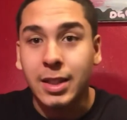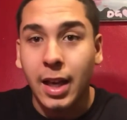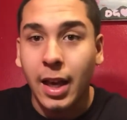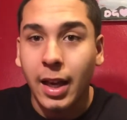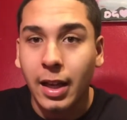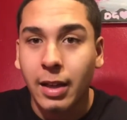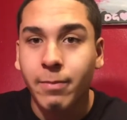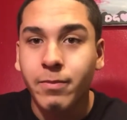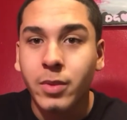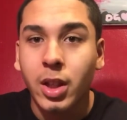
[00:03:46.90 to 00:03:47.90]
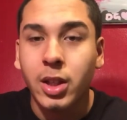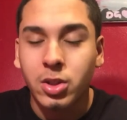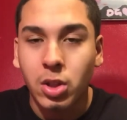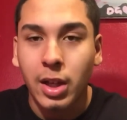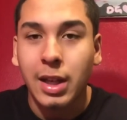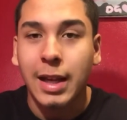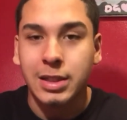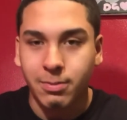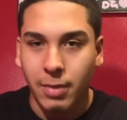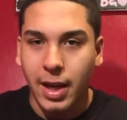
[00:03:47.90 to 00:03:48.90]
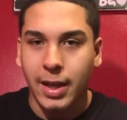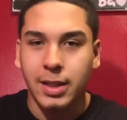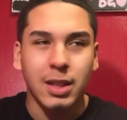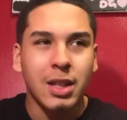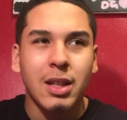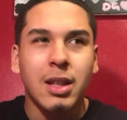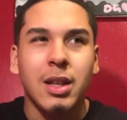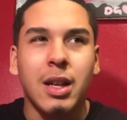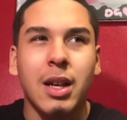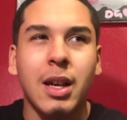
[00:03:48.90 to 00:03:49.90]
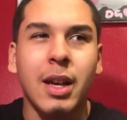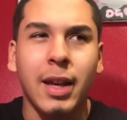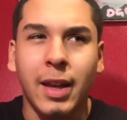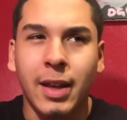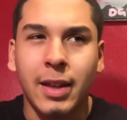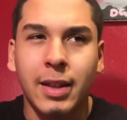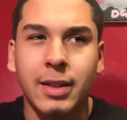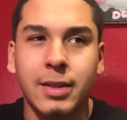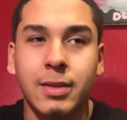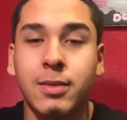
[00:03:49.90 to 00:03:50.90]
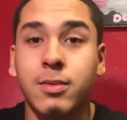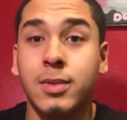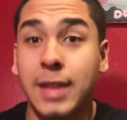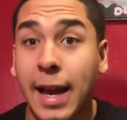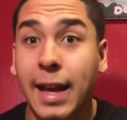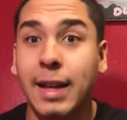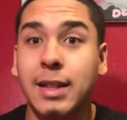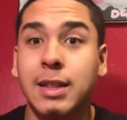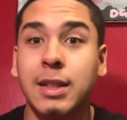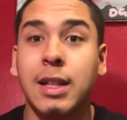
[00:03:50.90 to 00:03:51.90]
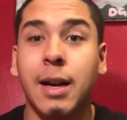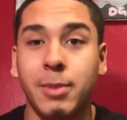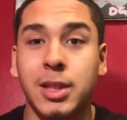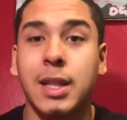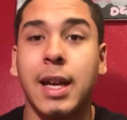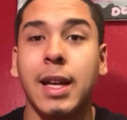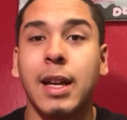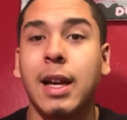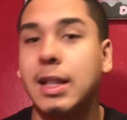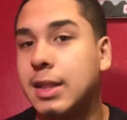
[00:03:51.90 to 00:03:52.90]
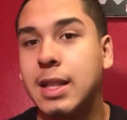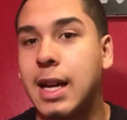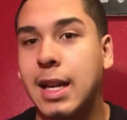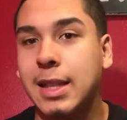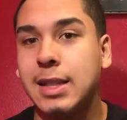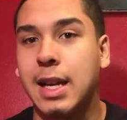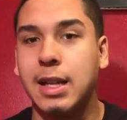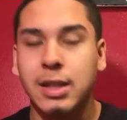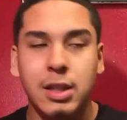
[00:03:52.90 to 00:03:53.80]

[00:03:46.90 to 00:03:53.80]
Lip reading: gay, he likes men, and that got me tight. I did not like that.